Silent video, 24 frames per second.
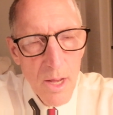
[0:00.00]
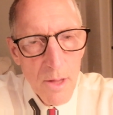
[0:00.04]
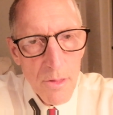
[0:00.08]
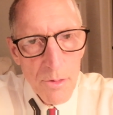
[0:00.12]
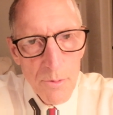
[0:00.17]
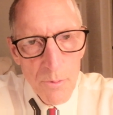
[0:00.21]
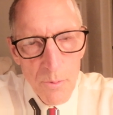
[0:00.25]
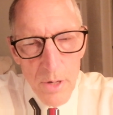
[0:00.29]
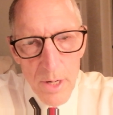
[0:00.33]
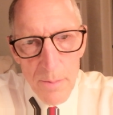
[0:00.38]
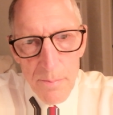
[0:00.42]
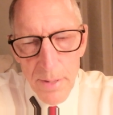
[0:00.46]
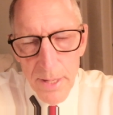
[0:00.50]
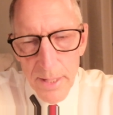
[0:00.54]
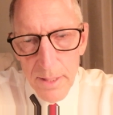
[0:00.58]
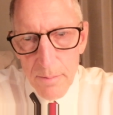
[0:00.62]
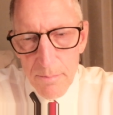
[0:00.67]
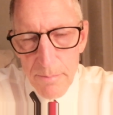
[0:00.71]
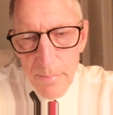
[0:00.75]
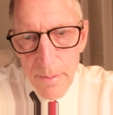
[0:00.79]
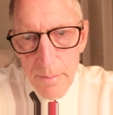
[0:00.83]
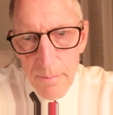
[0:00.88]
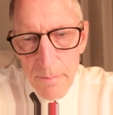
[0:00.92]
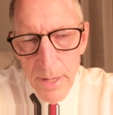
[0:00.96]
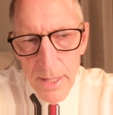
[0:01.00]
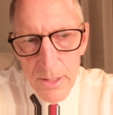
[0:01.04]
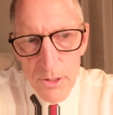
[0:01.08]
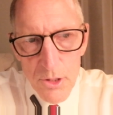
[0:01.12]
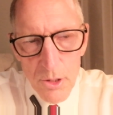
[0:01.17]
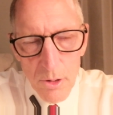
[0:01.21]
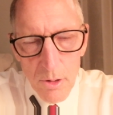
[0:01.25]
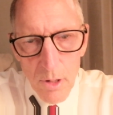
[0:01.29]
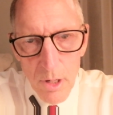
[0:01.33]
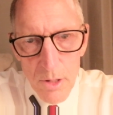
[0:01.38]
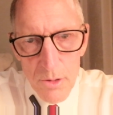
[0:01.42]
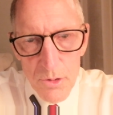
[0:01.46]
3 big
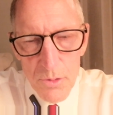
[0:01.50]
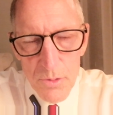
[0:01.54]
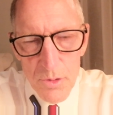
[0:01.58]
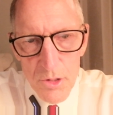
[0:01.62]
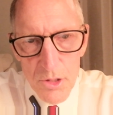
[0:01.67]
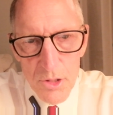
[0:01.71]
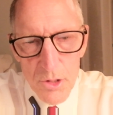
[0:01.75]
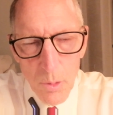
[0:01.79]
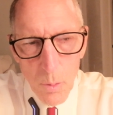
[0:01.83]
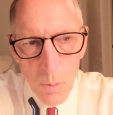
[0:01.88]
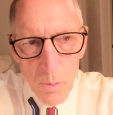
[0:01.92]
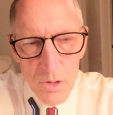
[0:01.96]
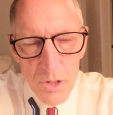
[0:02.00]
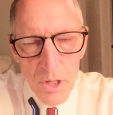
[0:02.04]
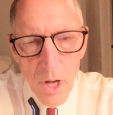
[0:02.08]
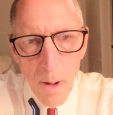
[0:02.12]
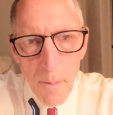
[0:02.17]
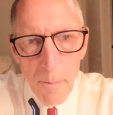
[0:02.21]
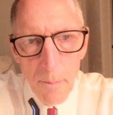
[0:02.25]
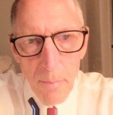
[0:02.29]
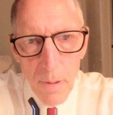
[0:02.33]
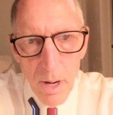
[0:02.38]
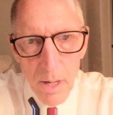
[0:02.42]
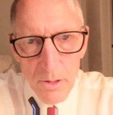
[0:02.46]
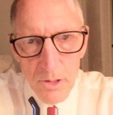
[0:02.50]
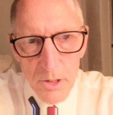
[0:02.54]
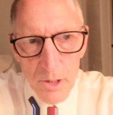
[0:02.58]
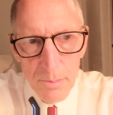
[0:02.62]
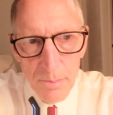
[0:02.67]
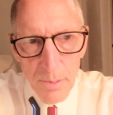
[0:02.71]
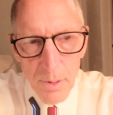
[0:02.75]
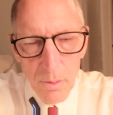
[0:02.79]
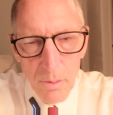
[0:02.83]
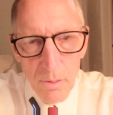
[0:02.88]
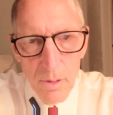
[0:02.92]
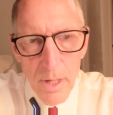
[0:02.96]
major grocery stores,
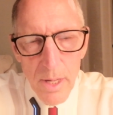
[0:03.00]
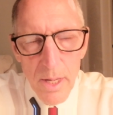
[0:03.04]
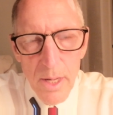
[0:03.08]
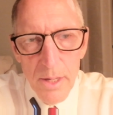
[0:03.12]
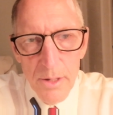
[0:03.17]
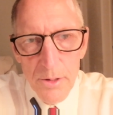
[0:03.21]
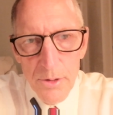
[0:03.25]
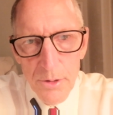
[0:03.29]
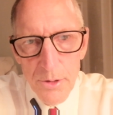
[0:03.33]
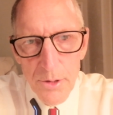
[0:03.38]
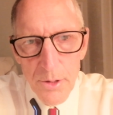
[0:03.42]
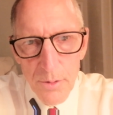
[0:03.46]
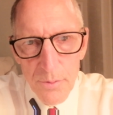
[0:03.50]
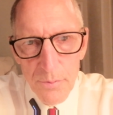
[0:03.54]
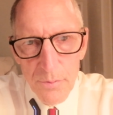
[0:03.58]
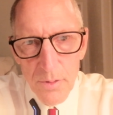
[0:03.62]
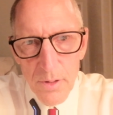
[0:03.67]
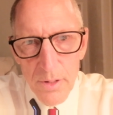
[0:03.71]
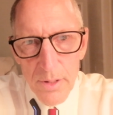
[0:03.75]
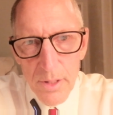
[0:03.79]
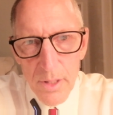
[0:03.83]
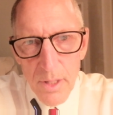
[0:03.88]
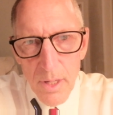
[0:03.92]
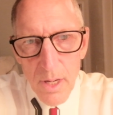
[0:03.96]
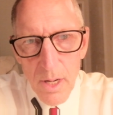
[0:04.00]
multiple different